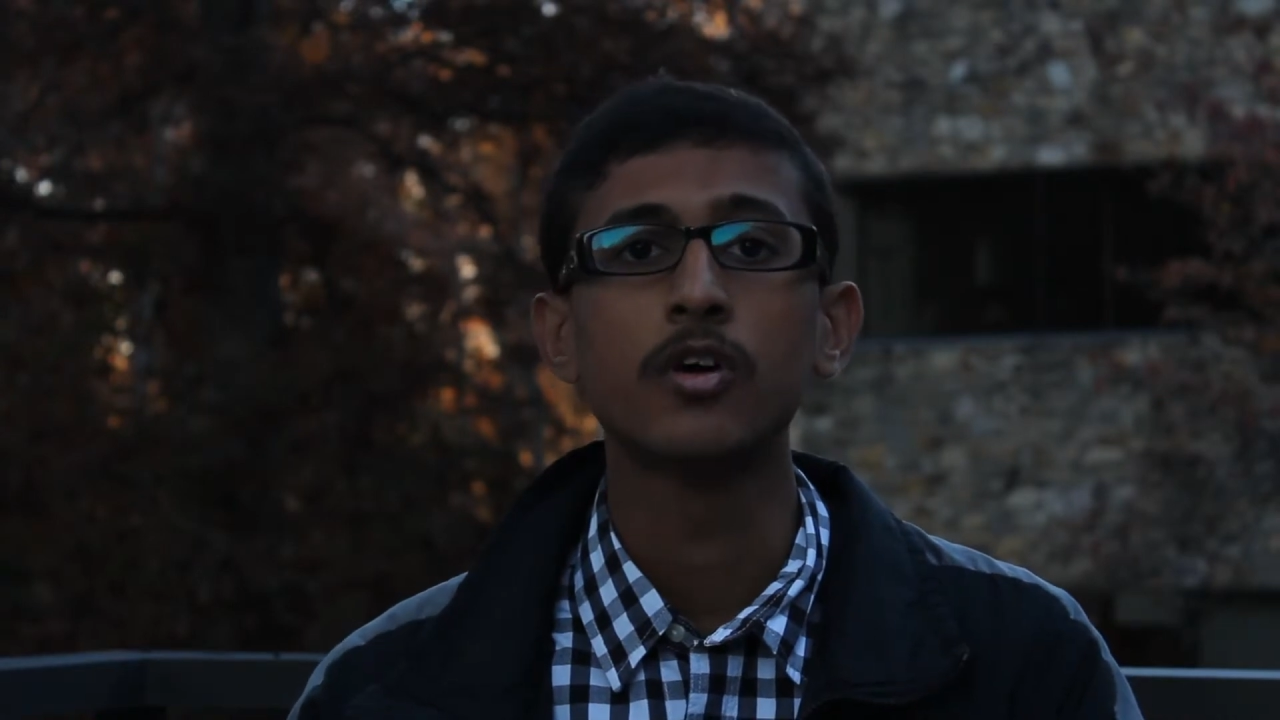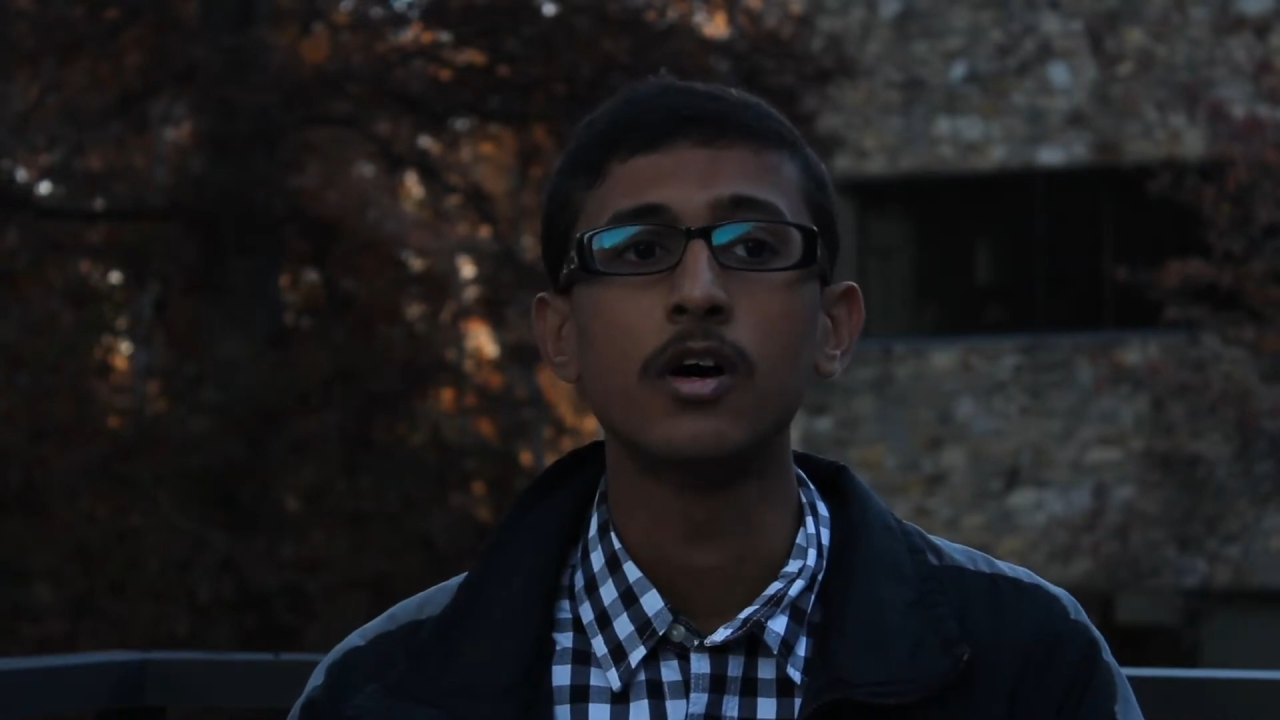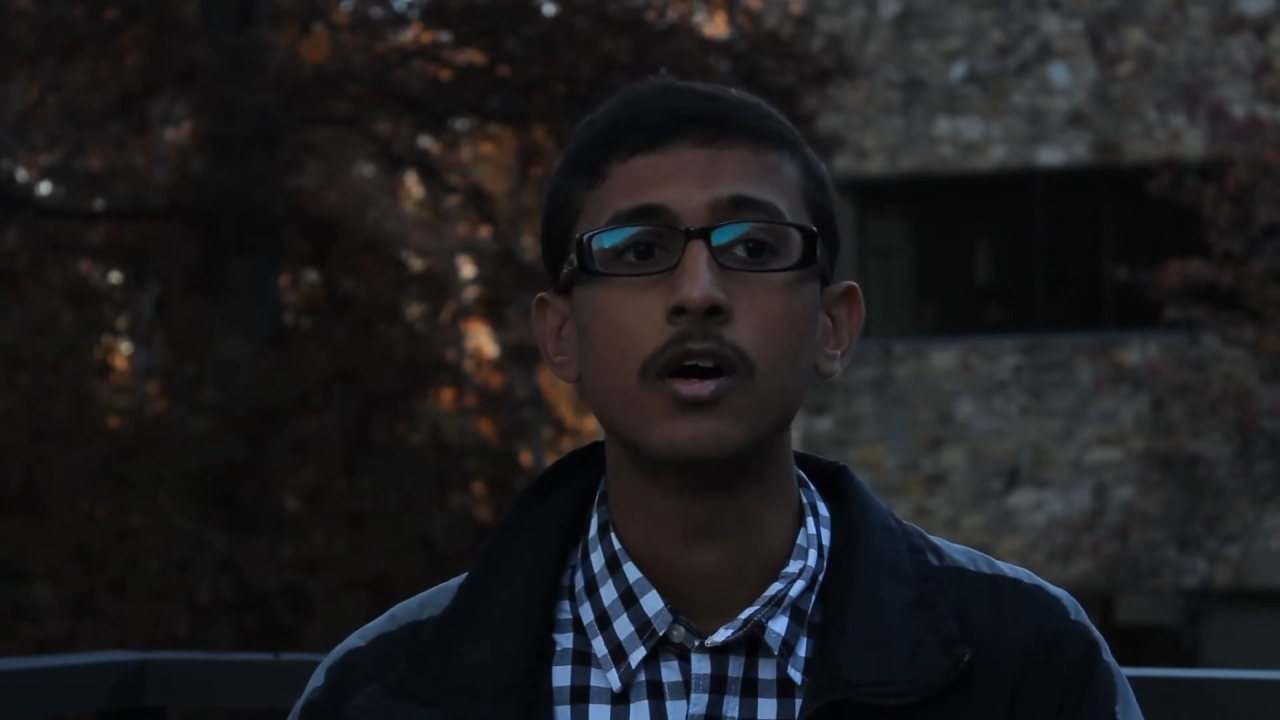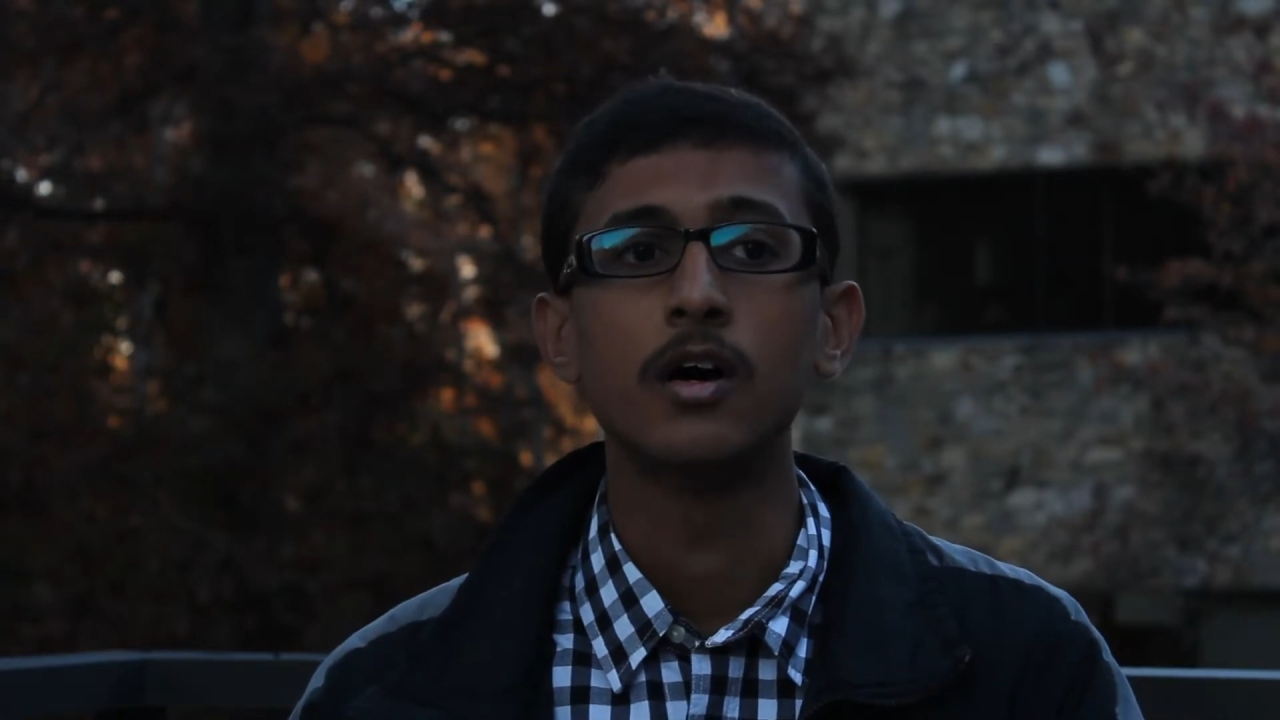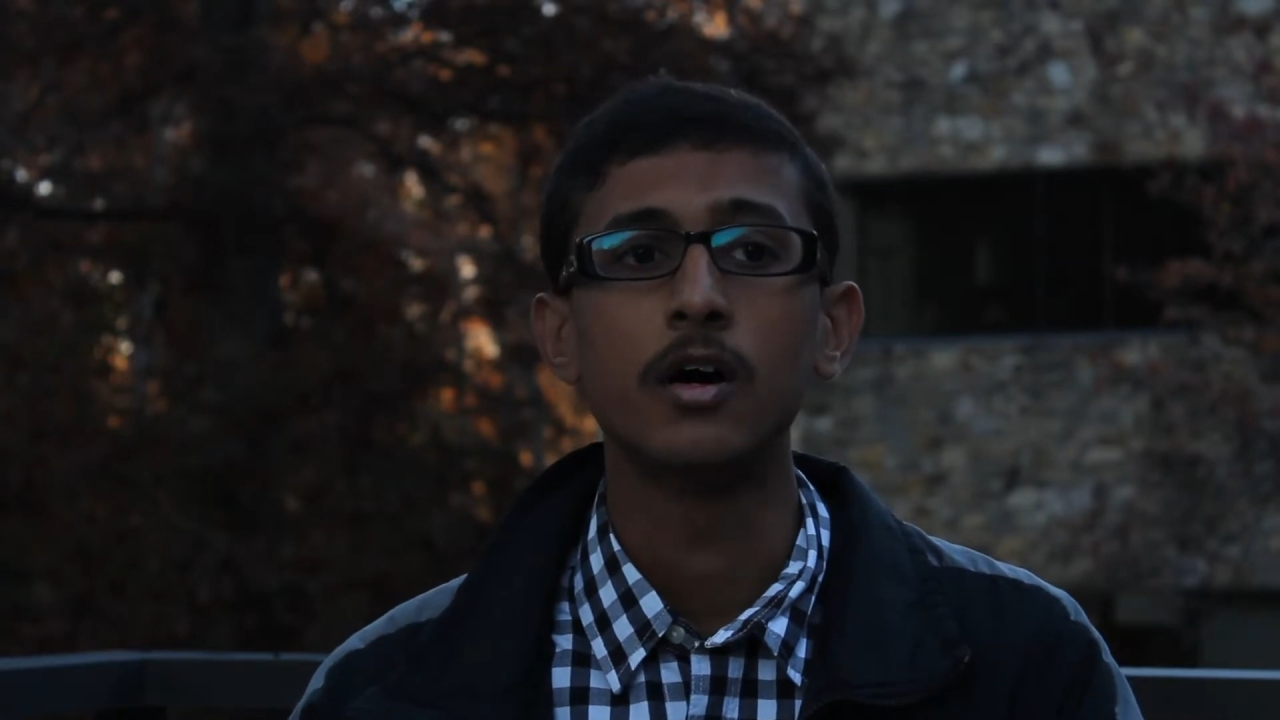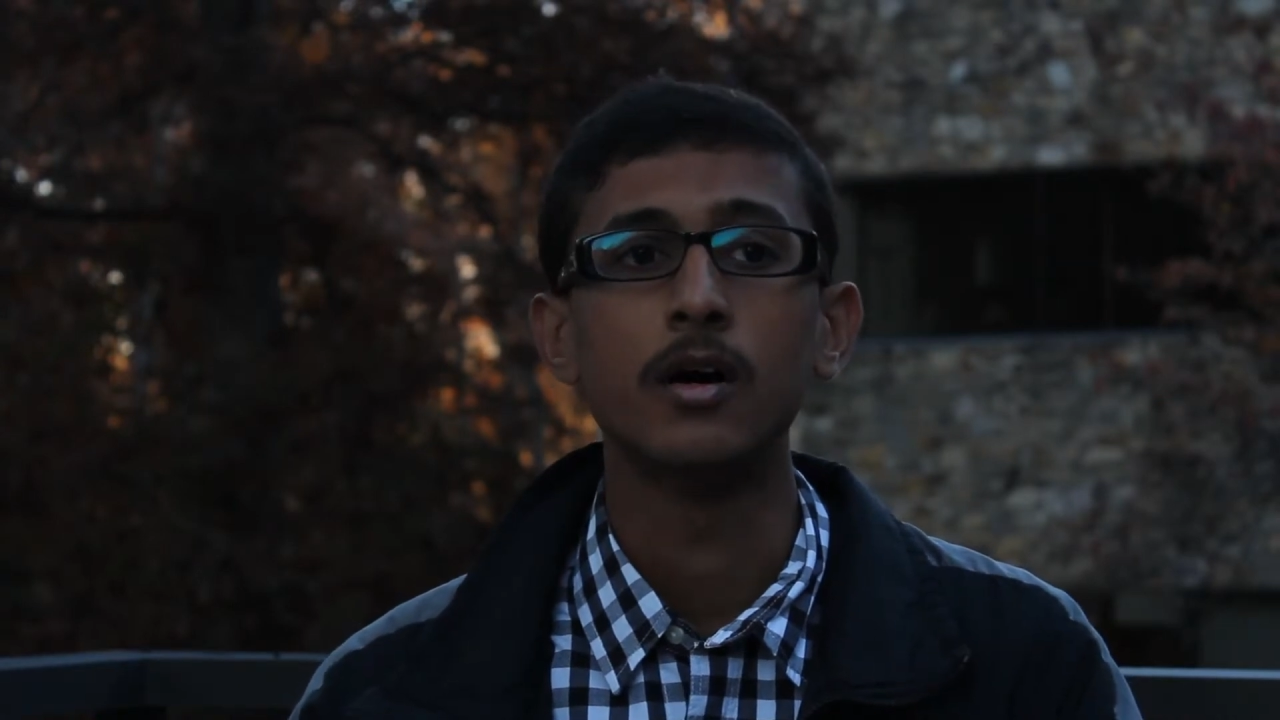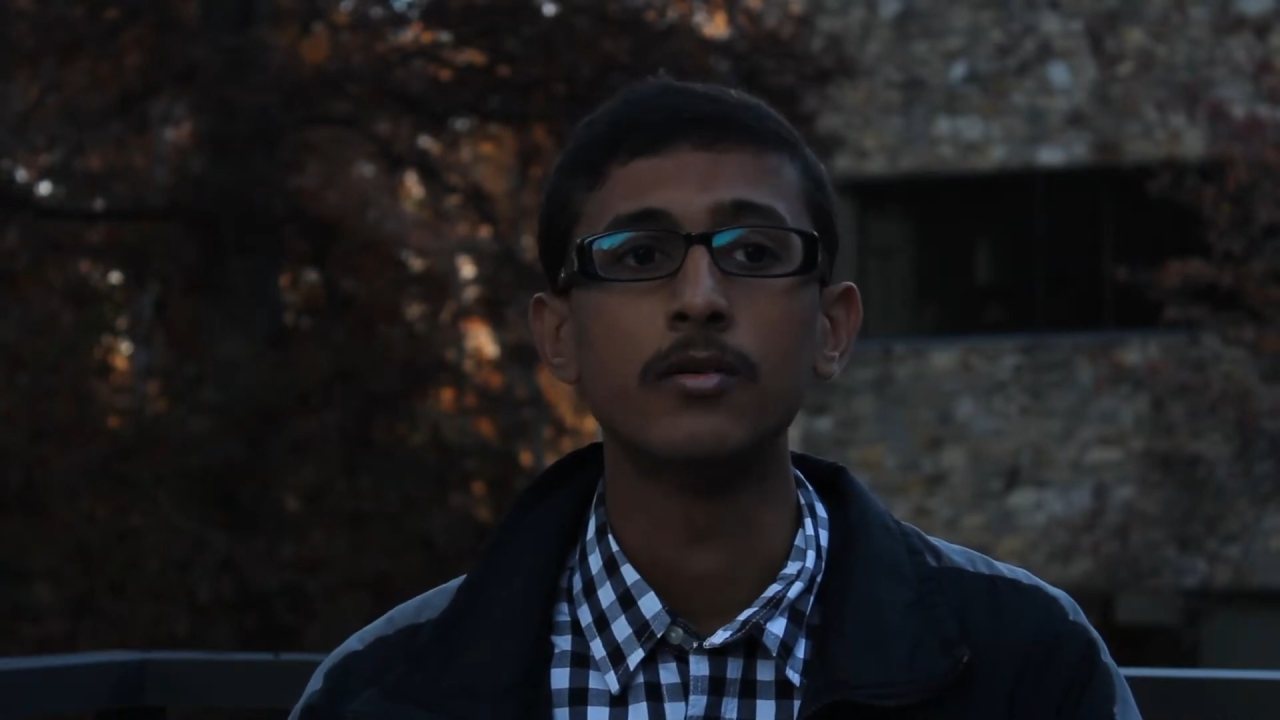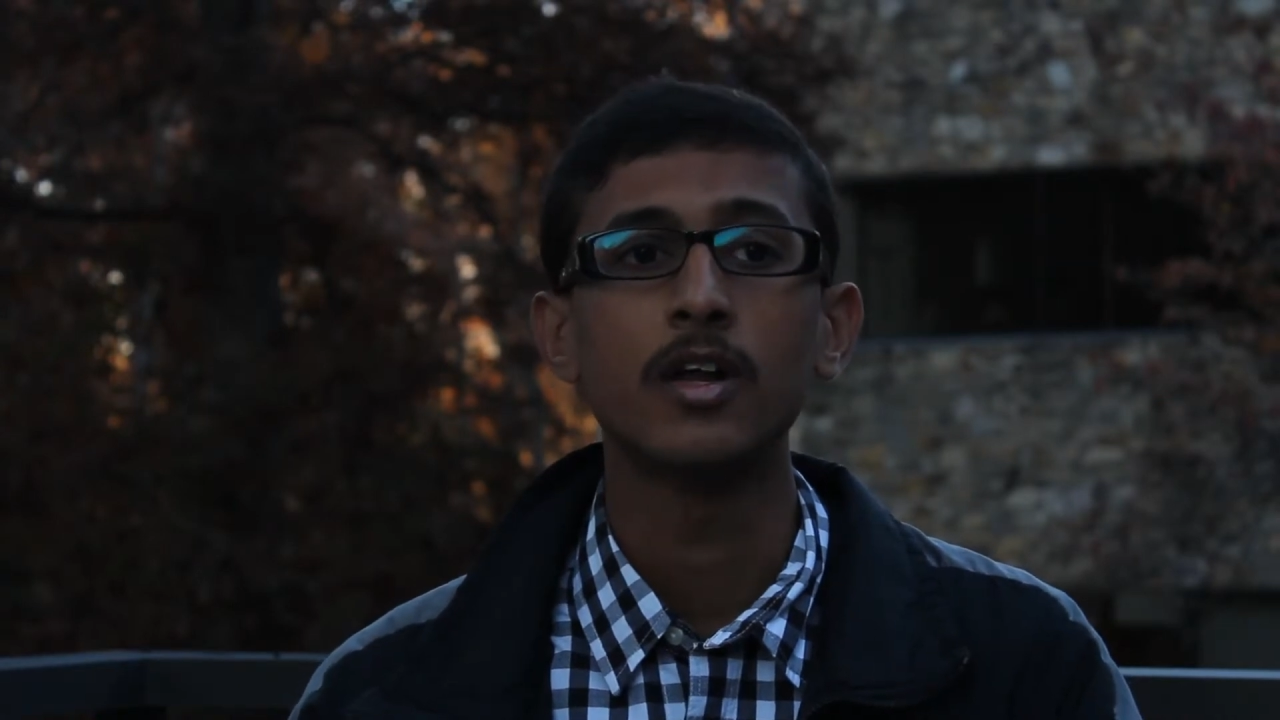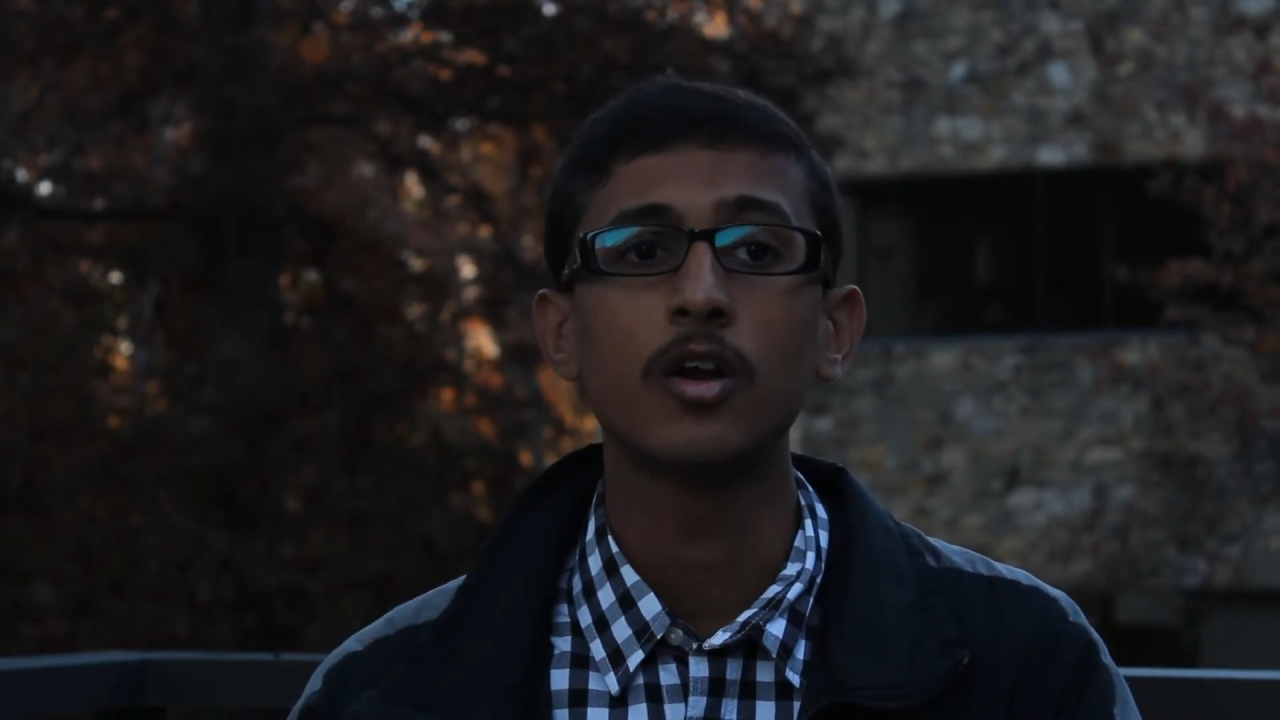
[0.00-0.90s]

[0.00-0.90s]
There